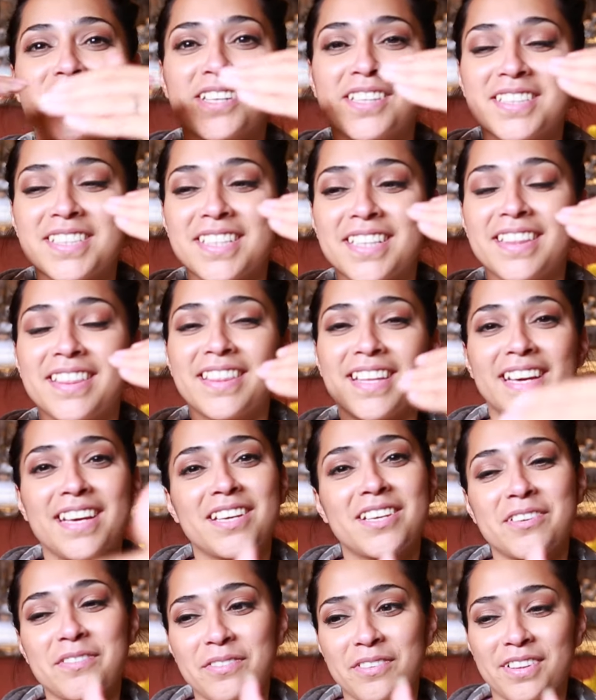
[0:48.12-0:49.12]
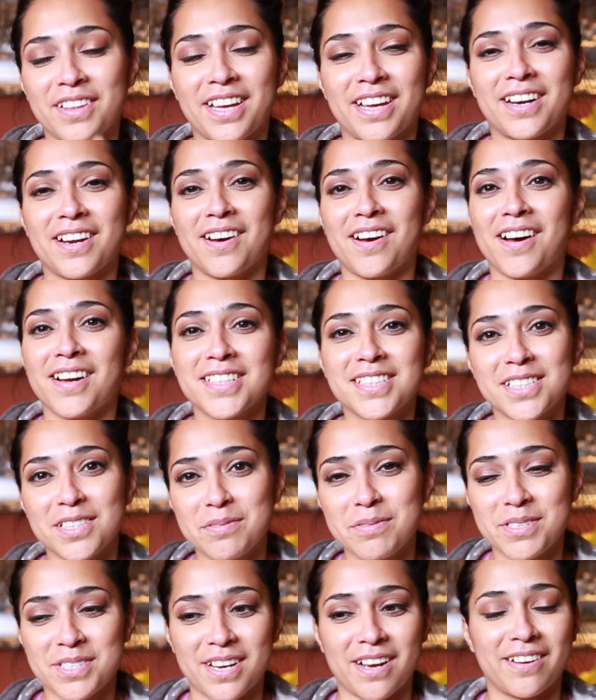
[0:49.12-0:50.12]
Johnson, thank you for that
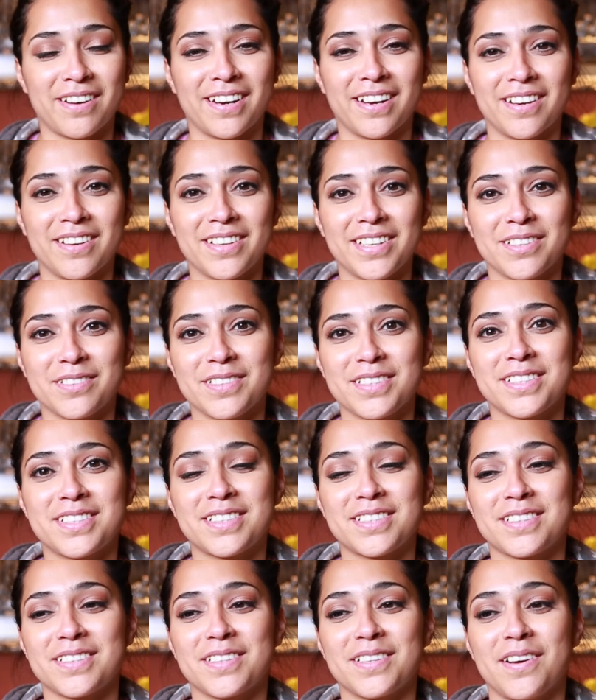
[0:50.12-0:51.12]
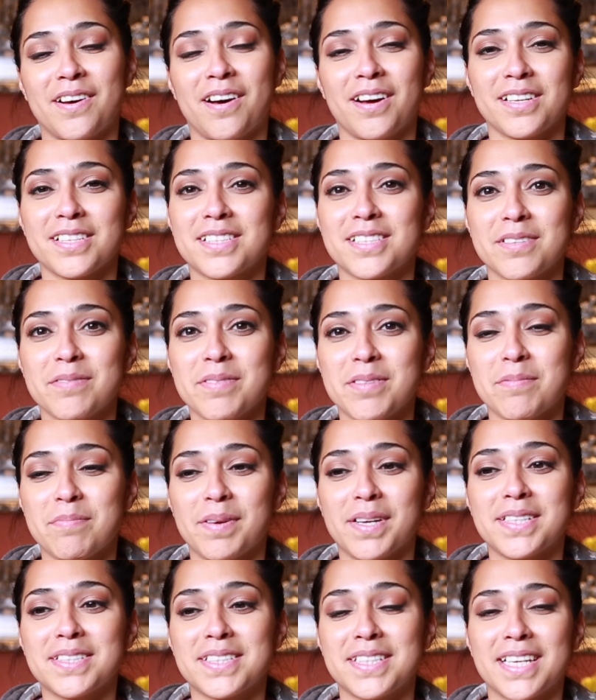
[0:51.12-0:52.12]
awesome shout out. It was awesome. The
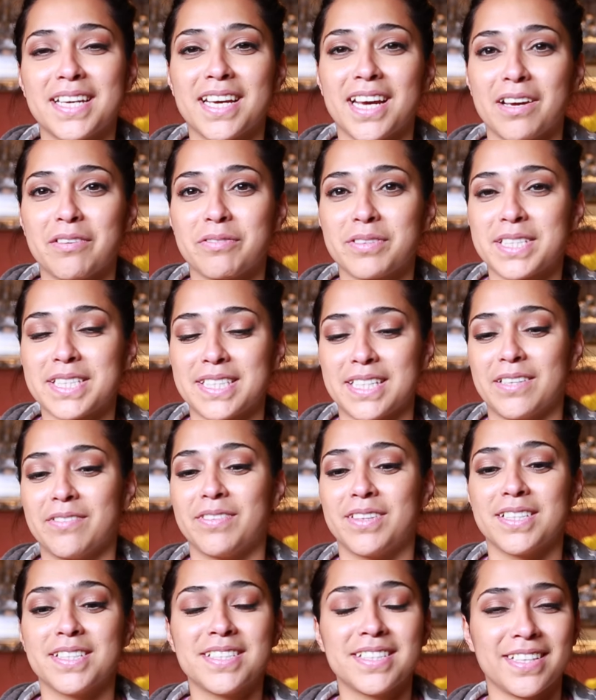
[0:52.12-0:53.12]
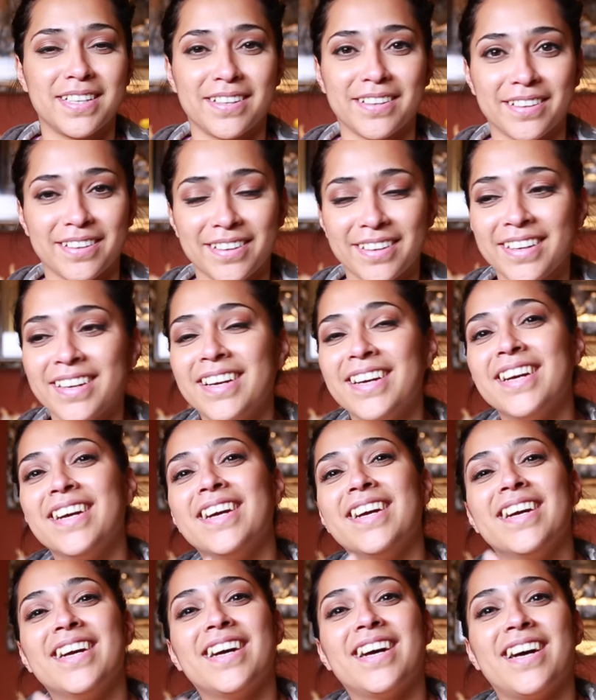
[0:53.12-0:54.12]
best thing I've received this year.
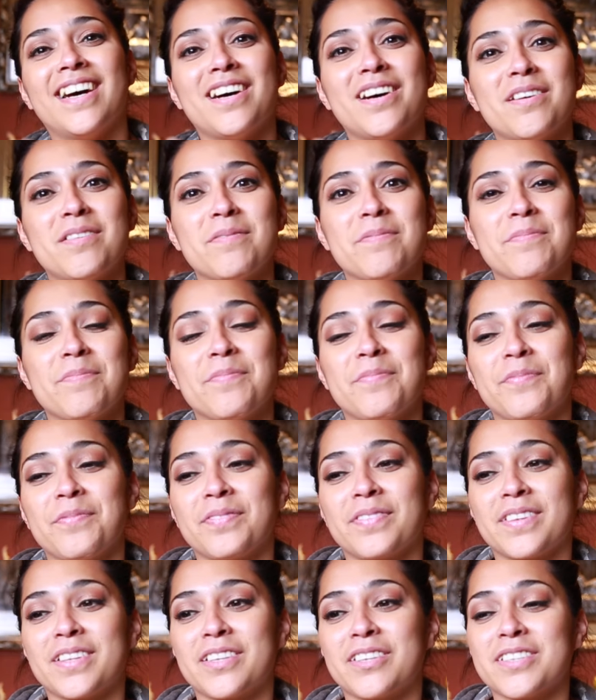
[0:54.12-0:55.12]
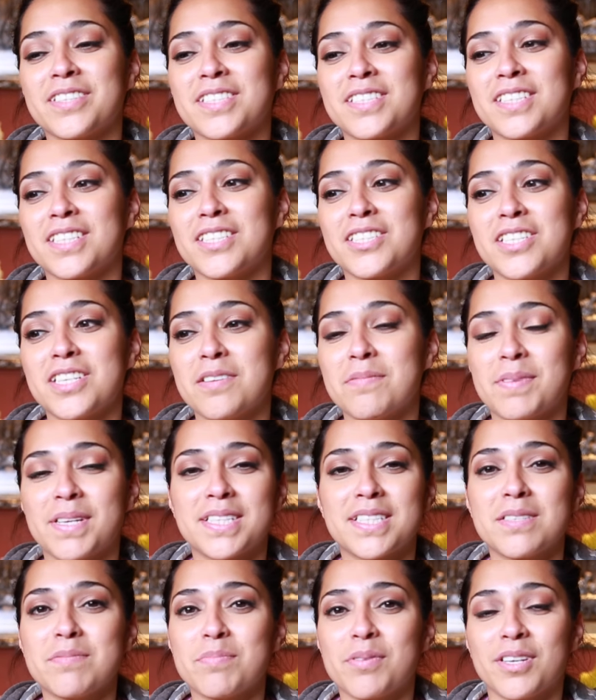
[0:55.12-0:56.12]
You're such an
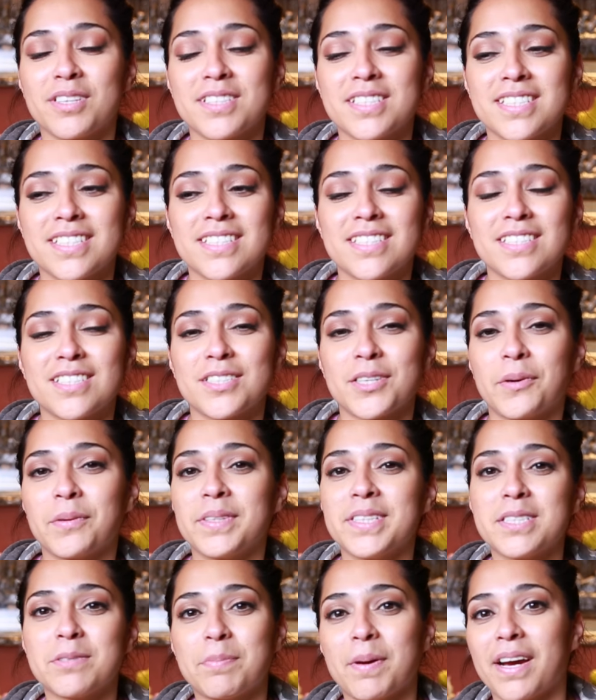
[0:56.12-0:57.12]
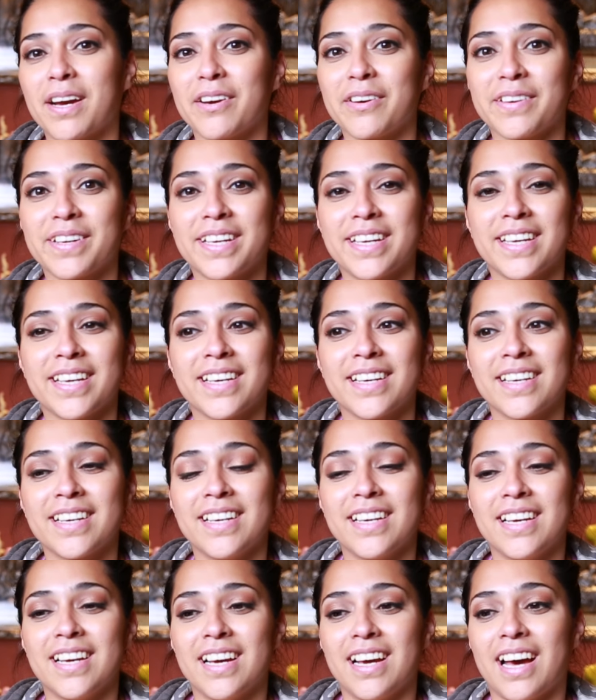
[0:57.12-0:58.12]
amazing person. So inspiring.
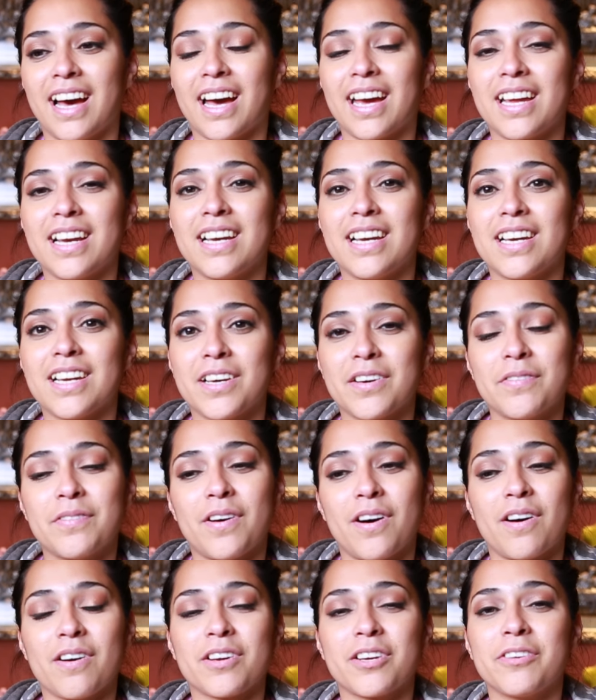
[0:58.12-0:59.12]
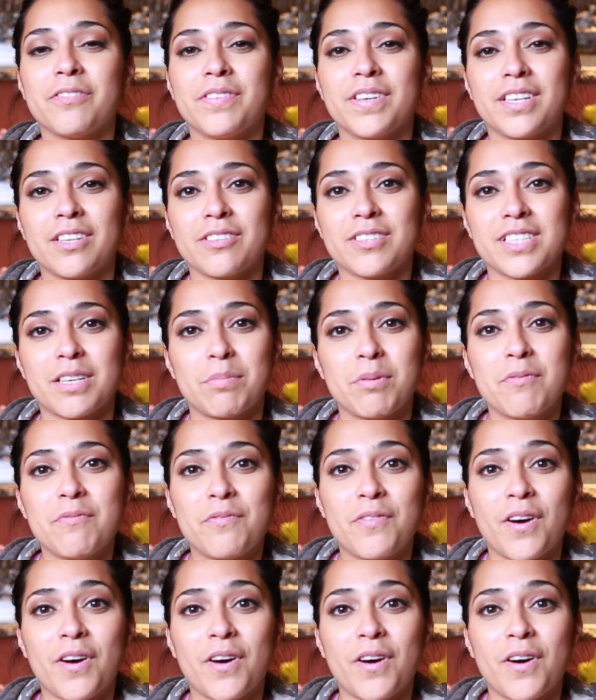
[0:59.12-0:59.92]
I love all your videos. I've been